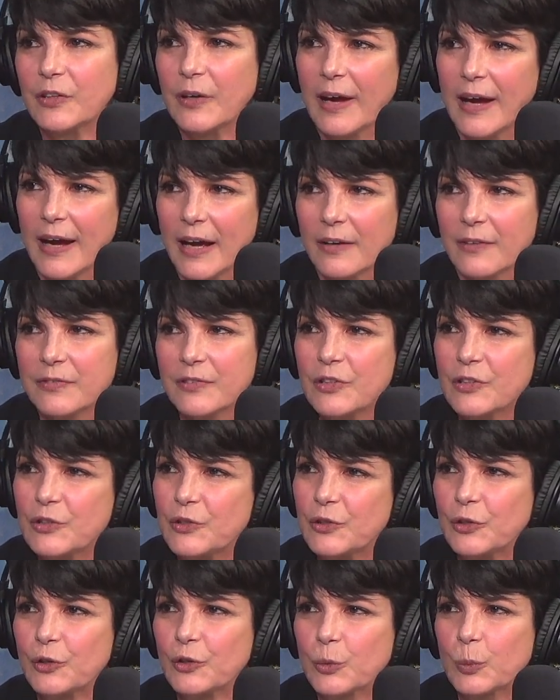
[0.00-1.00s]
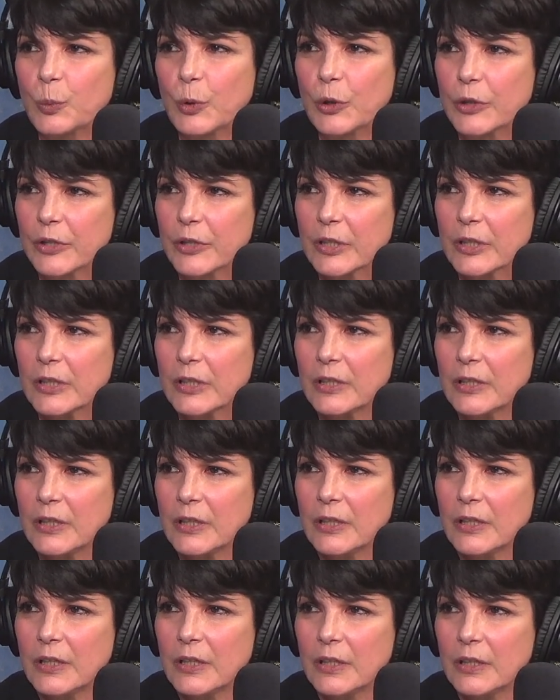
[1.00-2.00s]
You have to do your work.
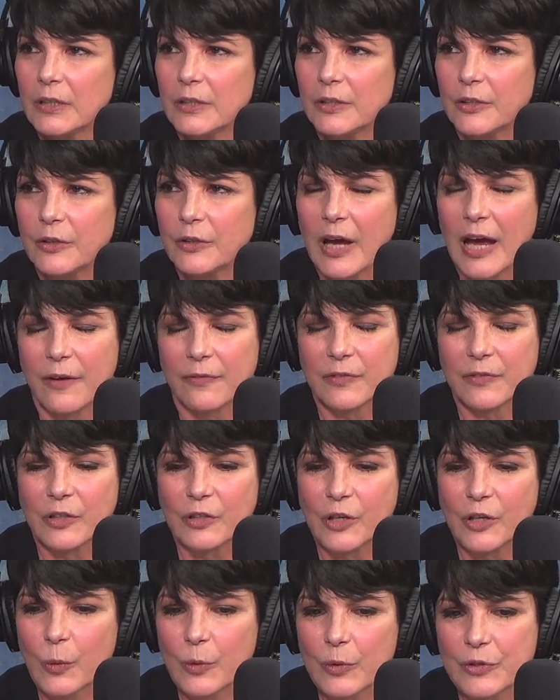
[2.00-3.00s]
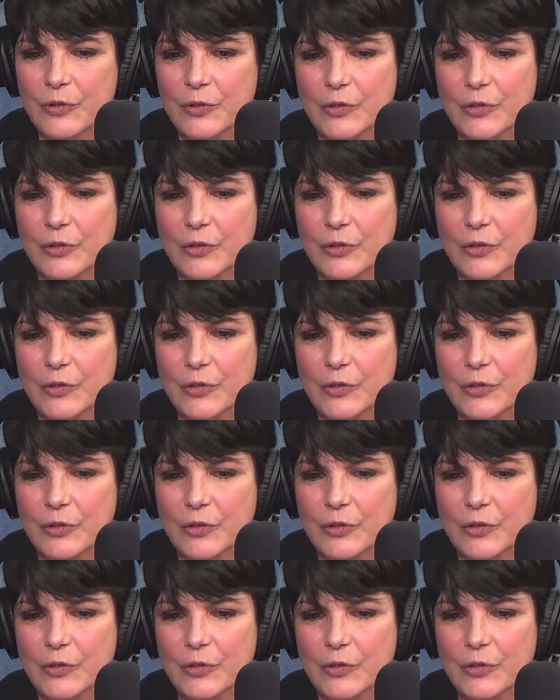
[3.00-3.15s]
You have to know what you're